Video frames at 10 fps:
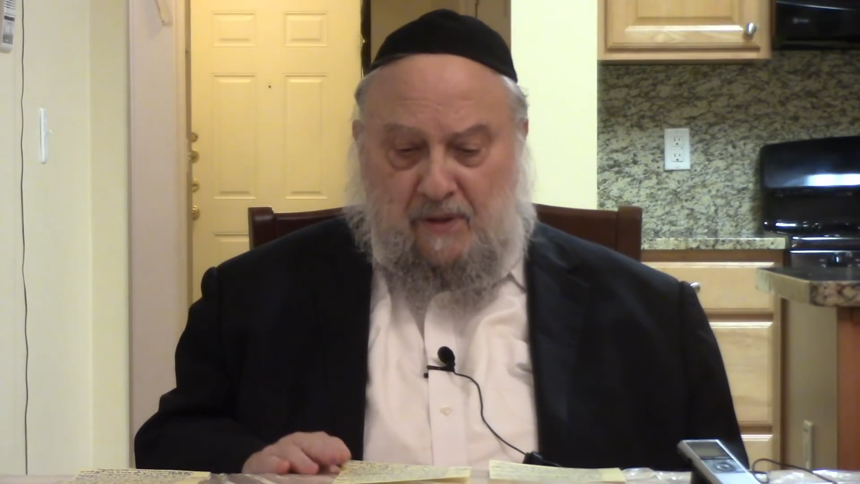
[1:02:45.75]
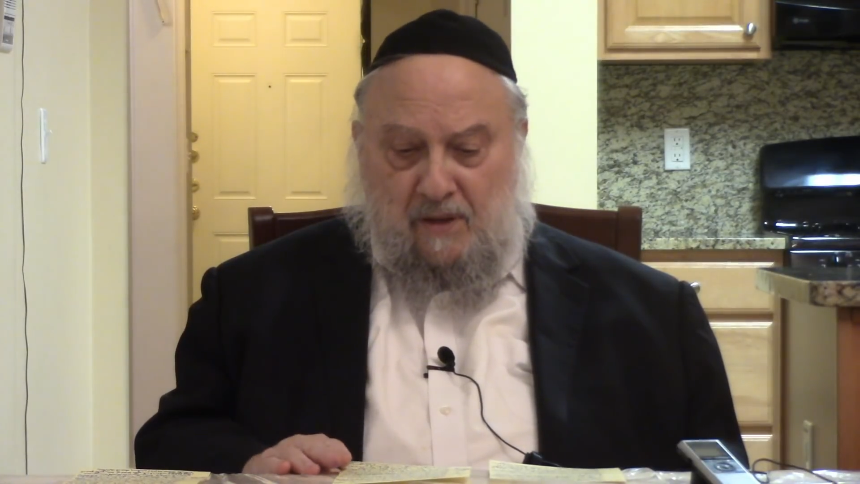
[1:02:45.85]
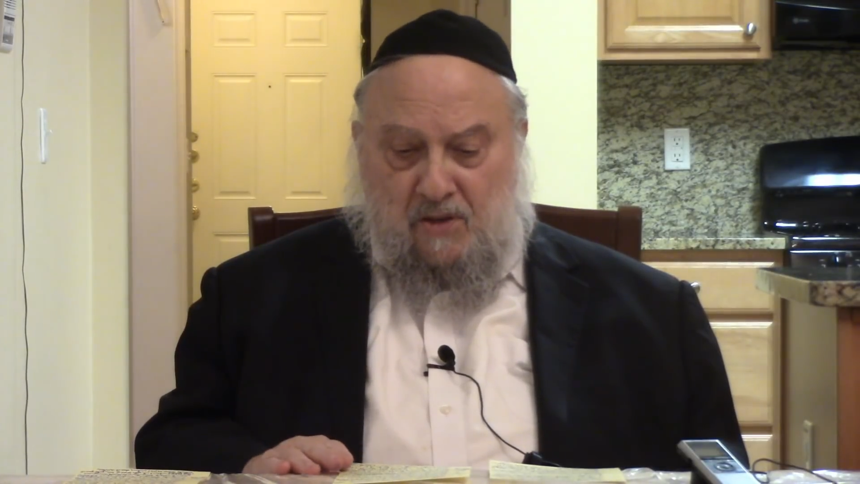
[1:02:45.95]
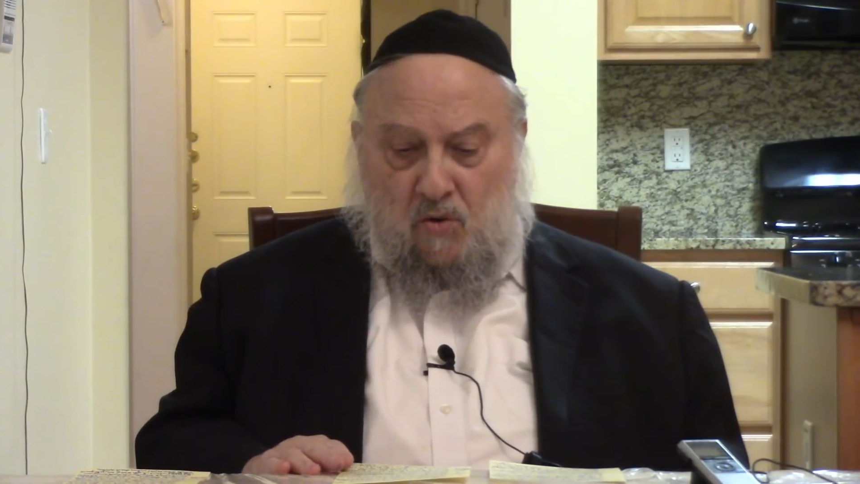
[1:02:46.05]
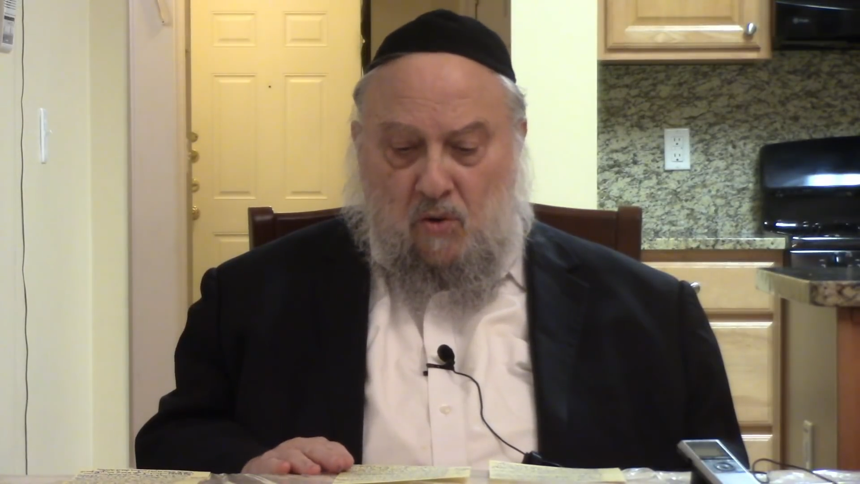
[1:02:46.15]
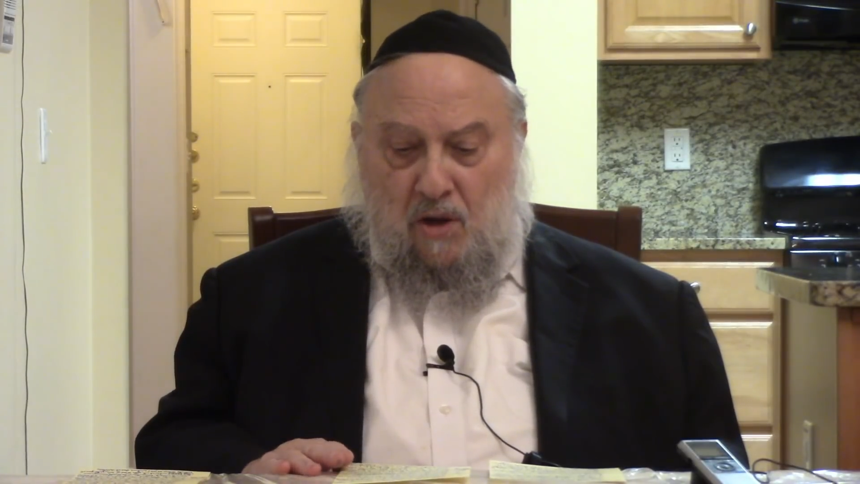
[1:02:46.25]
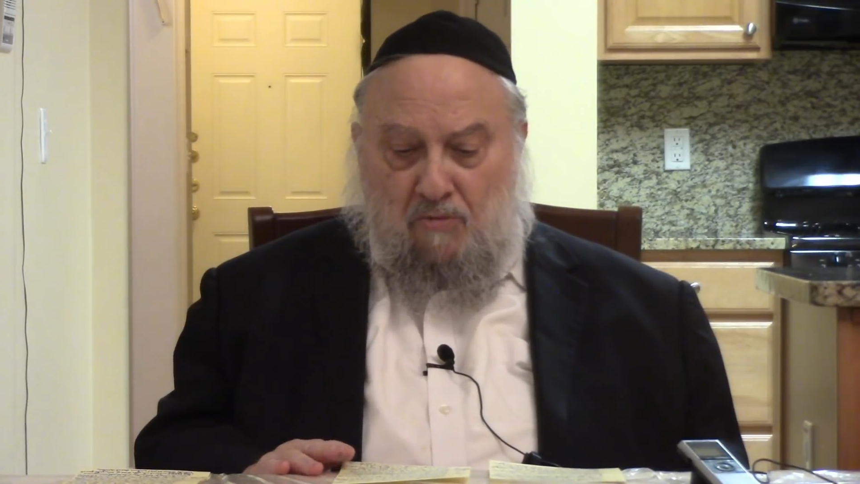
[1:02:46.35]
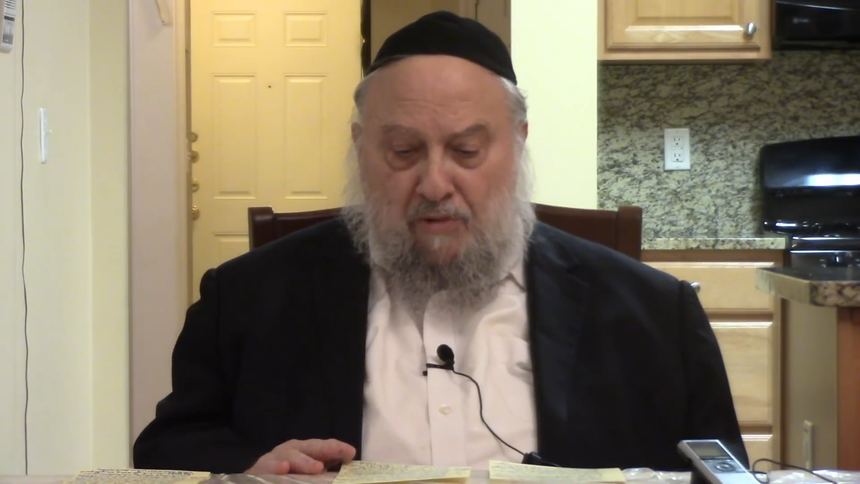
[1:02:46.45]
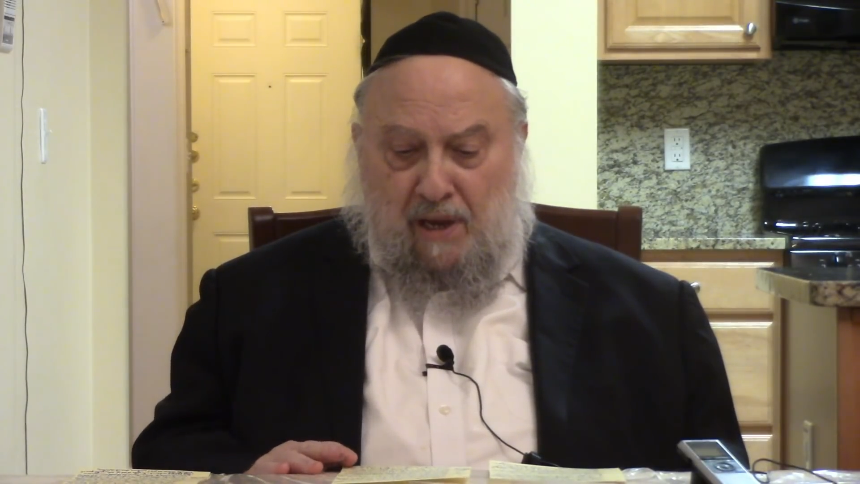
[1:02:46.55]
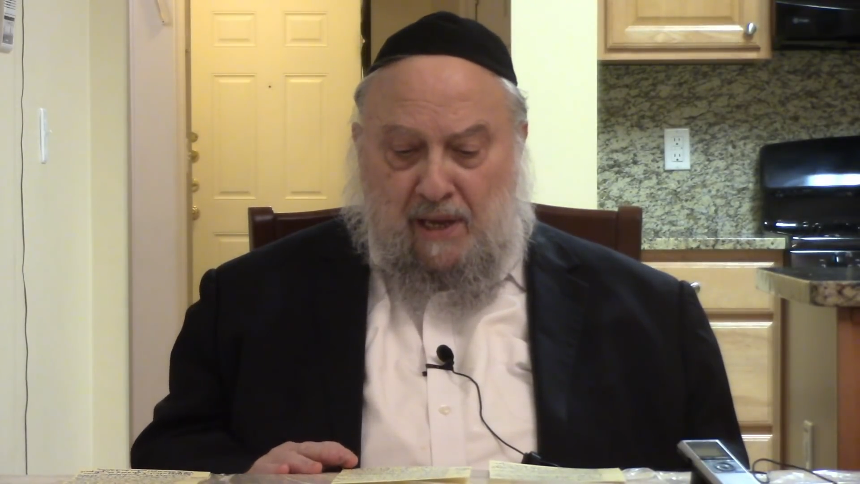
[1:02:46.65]
So
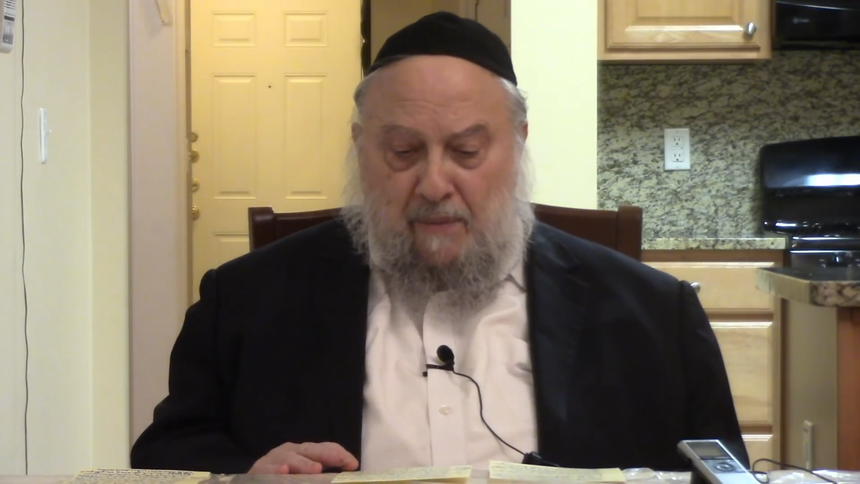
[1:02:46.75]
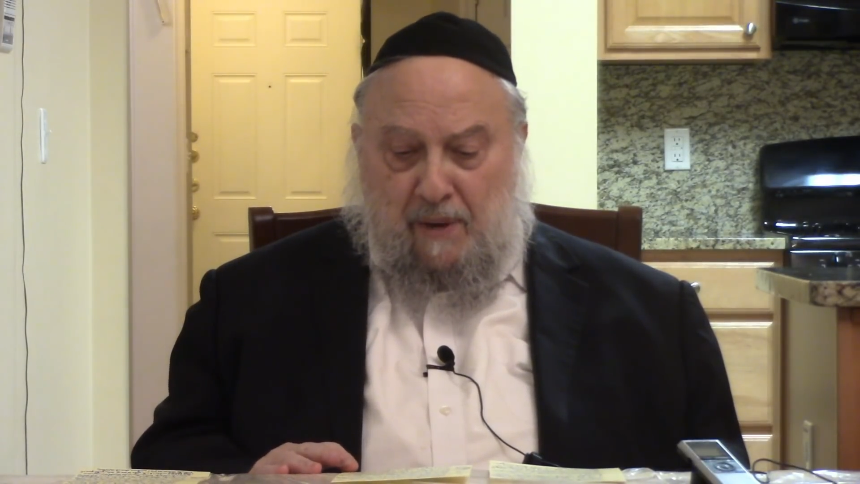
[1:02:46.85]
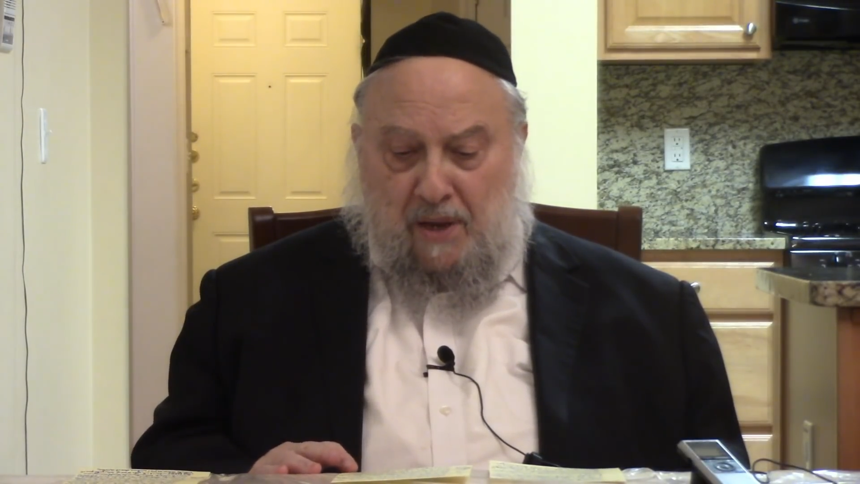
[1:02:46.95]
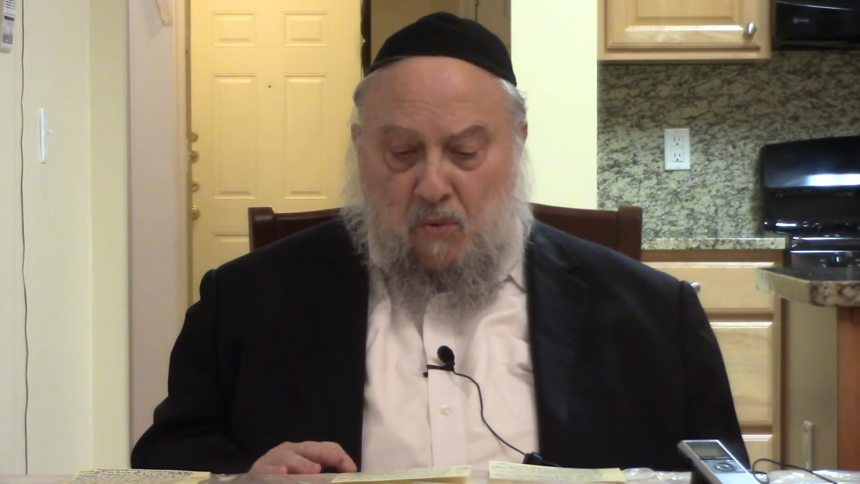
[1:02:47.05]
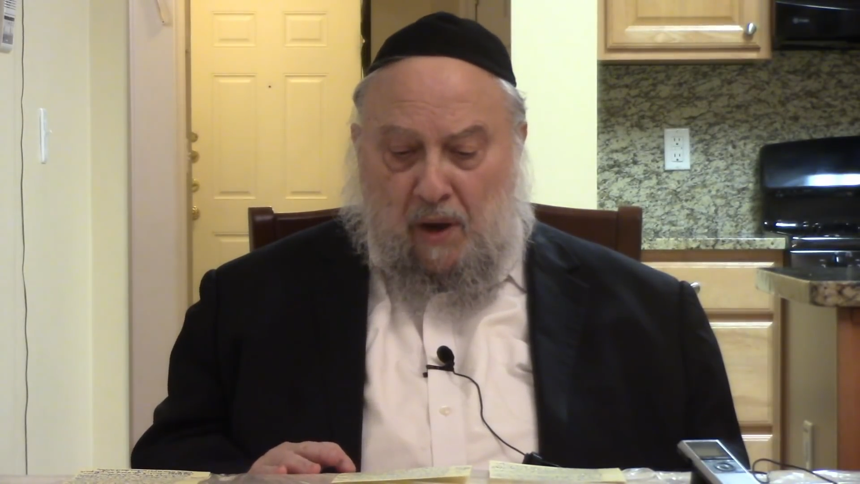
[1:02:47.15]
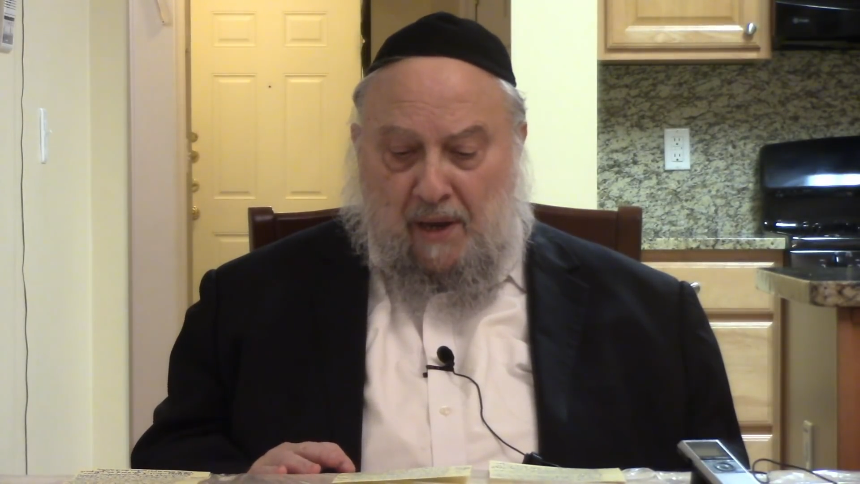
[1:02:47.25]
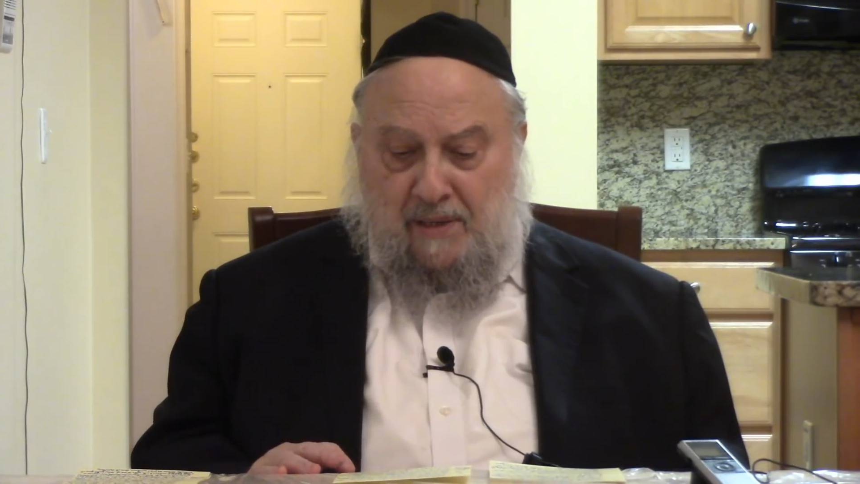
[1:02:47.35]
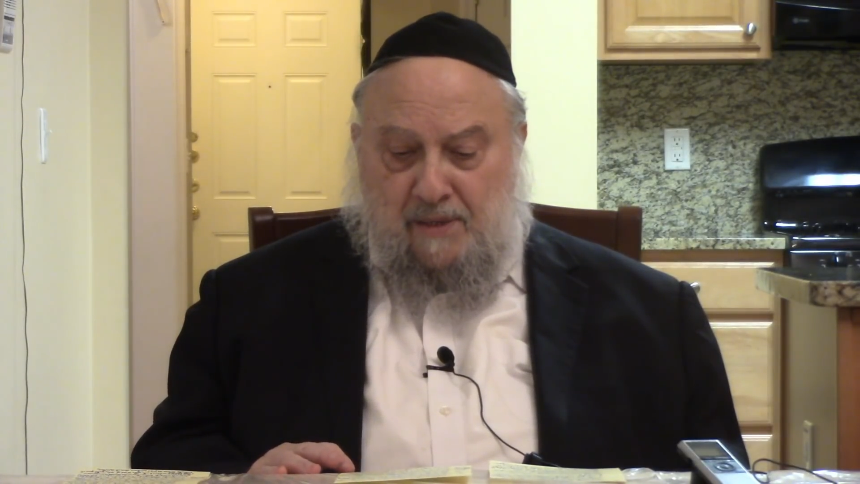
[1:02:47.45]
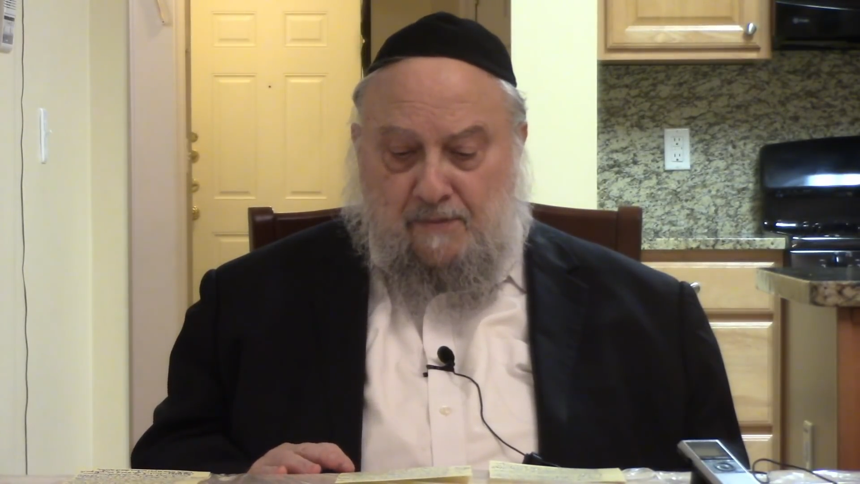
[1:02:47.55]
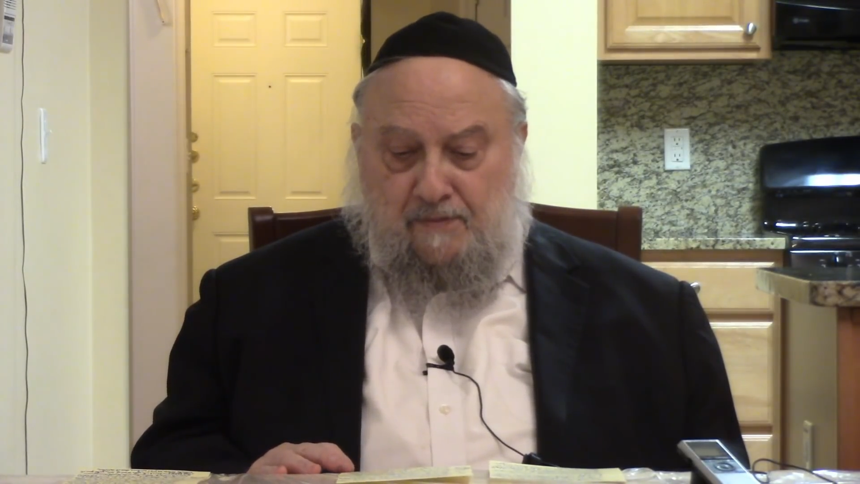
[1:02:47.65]
really in many
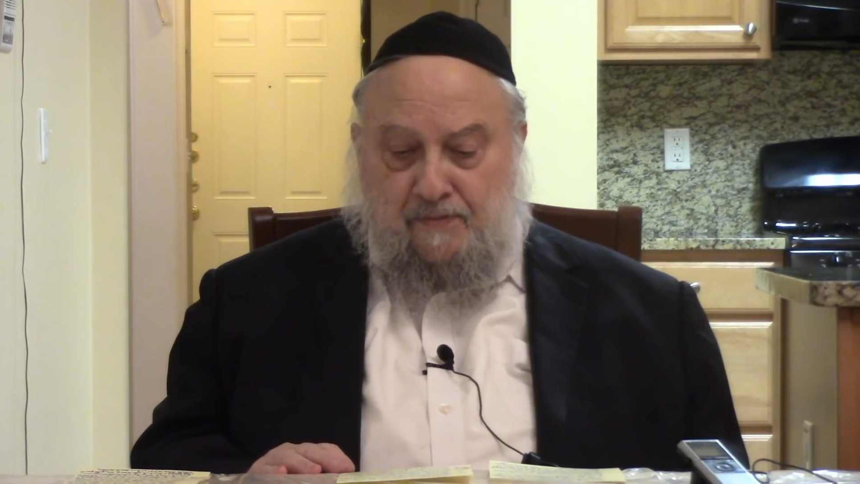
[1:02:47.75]
ways,